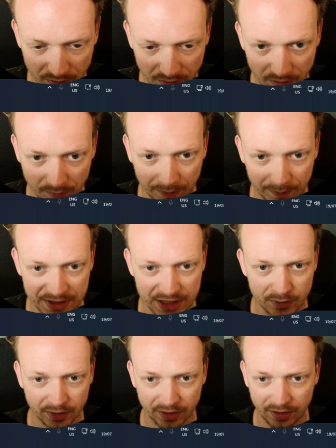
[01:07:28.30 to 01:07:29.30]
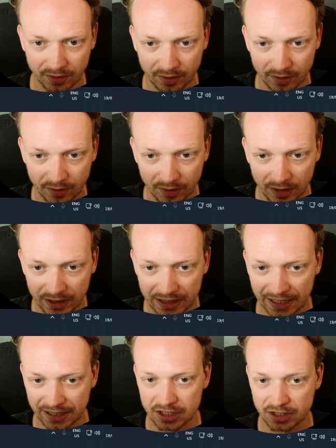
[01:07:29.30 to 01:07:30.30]
Maybe it's this one.
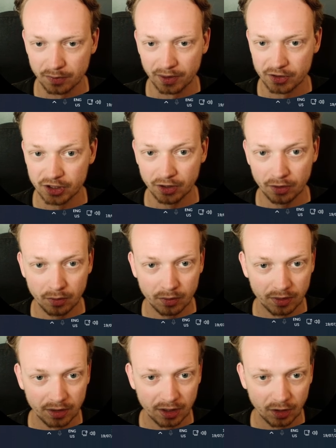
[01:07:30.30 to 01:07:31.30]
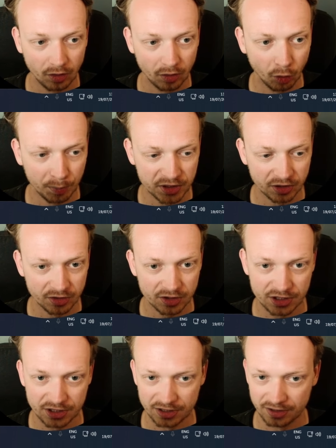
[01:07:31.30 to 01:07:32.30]
Yeah, this is the one. So
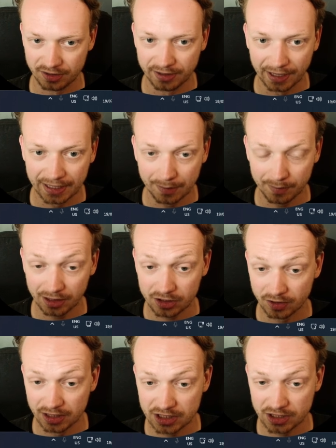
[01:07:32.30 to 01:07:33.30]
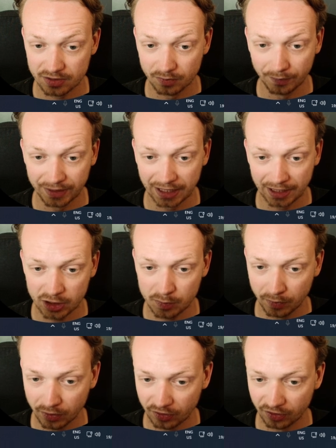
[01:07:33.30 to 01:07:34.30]
options, dynamic. So this is what we can
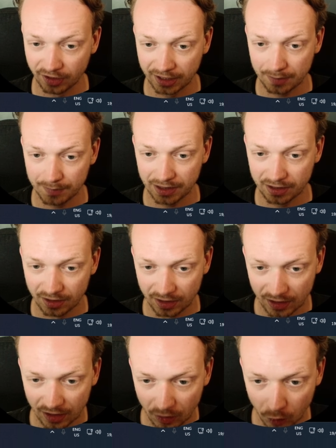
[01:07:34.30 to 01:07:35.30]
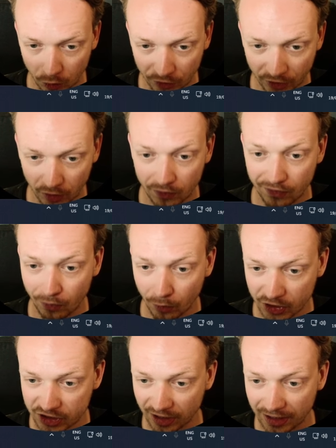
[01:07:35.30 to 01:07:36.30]
export, dynamic. Auto,
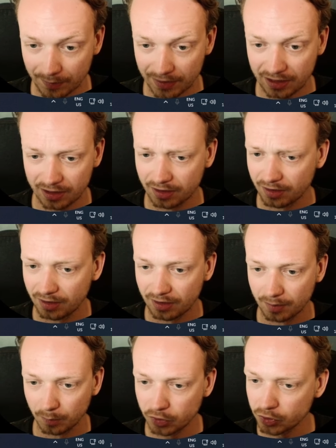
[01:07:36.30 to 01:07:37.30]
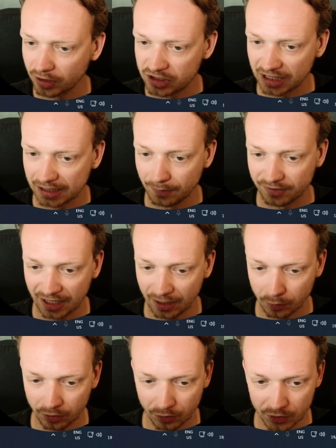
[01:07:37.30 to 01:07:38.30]
force dynamic. Not sure exactly what
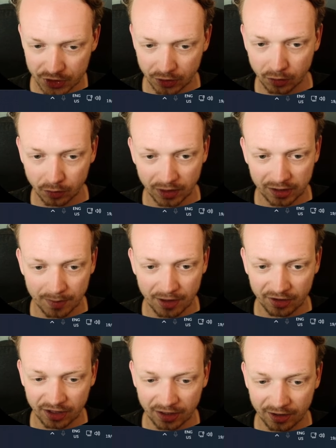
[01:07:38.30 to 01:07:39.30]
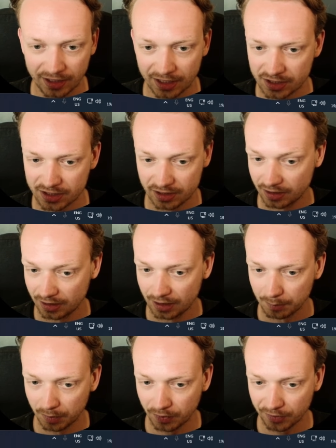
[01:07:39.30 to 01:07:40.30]
error does. You could read about it here, I guess.
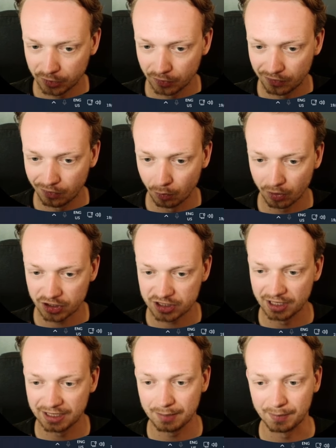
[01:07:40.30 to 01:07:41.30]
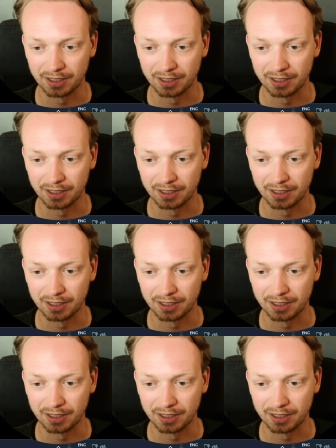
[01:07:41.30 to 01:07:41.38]
But we want to force dynamic.